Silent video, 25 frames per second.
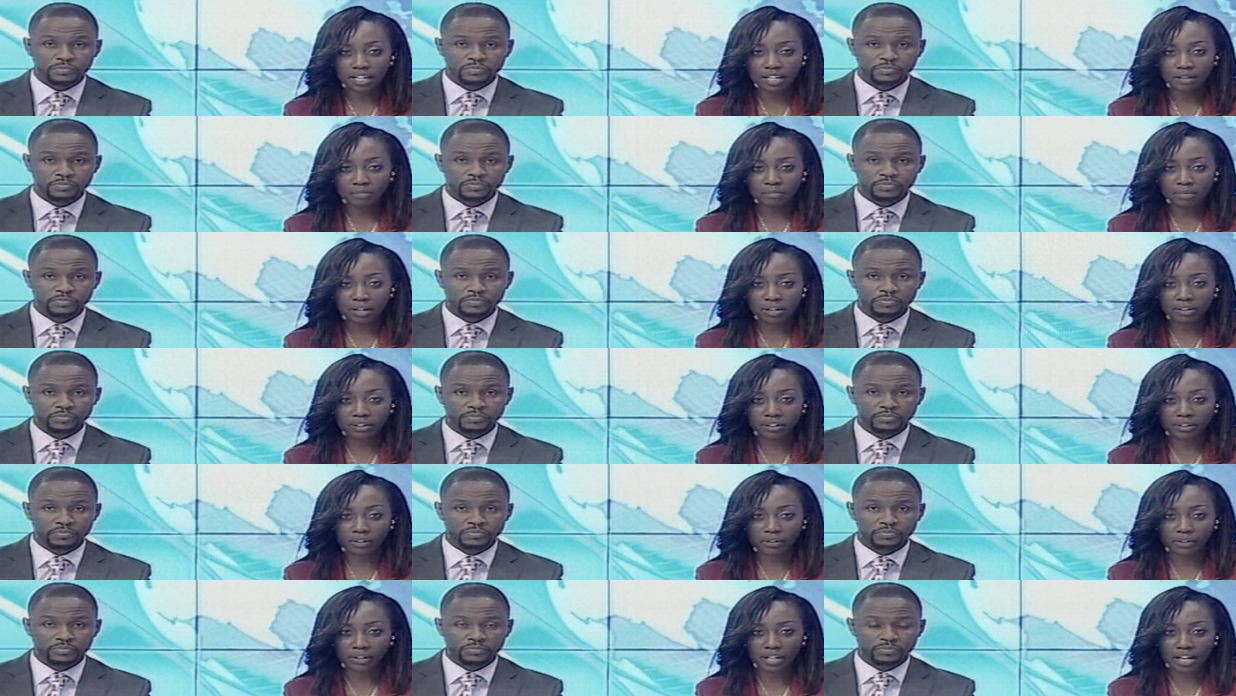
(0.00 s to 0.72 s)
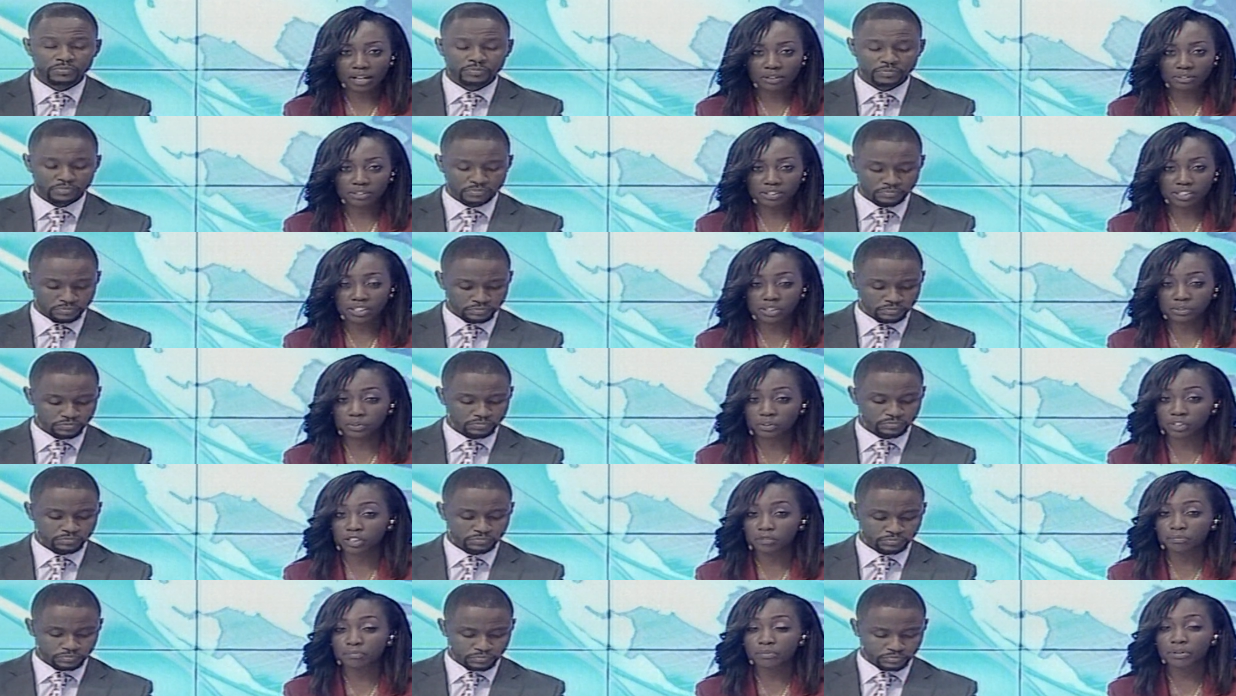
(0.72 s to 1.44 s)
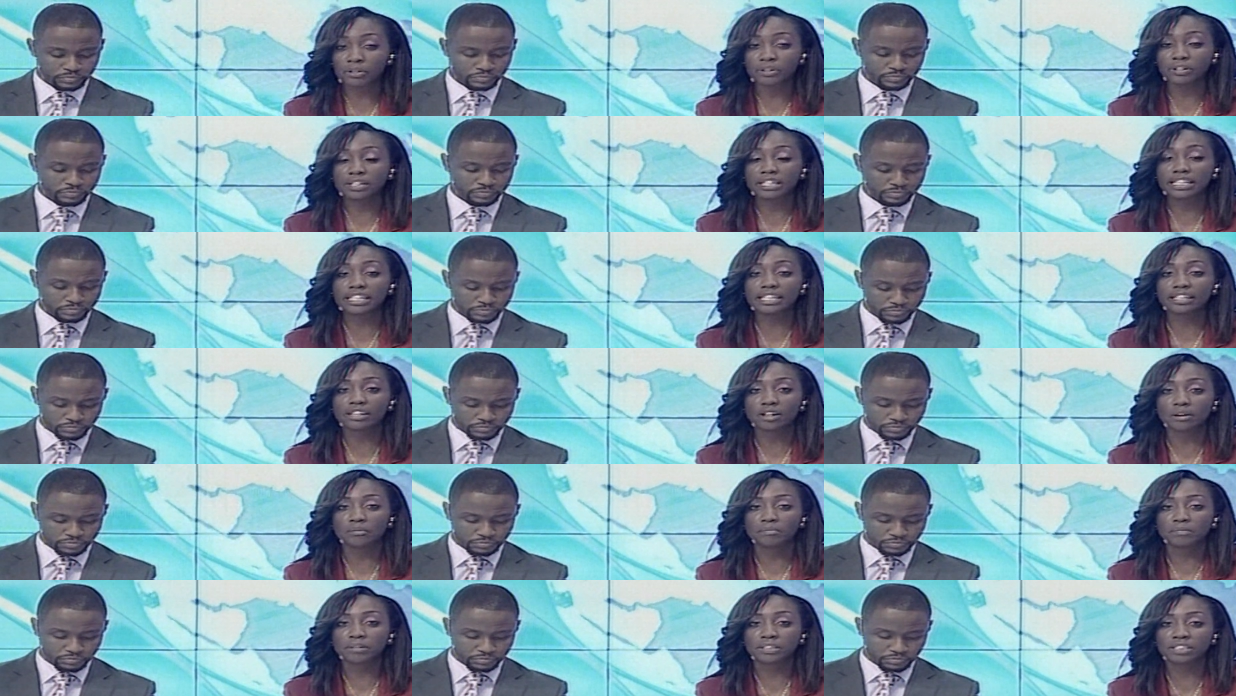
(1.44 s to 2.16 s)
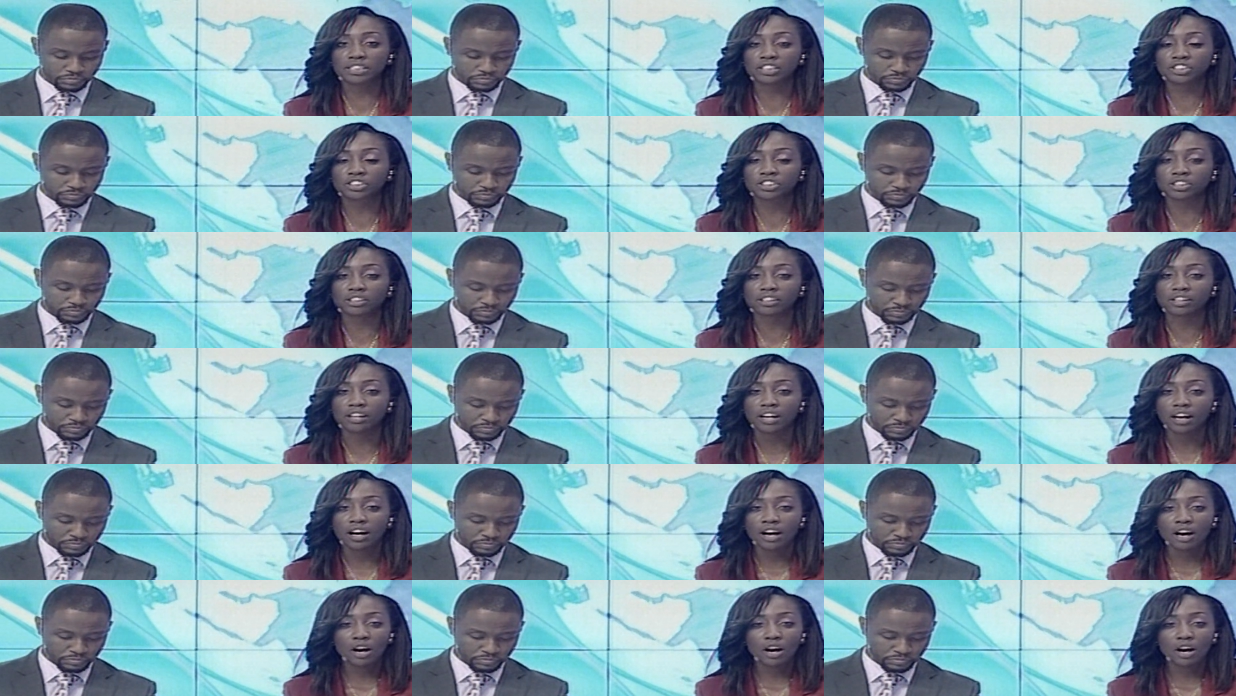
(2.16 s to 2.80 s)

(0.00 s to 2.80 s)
Speaker 1: and Baringo counties was purely competition